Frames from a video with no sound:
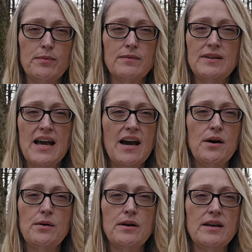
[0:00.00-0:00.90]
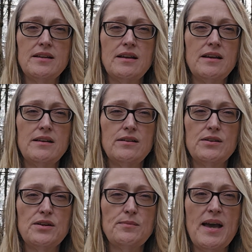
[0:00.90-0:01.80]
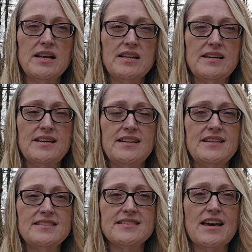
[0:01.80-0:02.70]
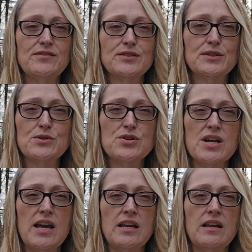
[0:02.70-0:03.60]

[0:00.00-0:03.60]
Now, in humanity's evolution,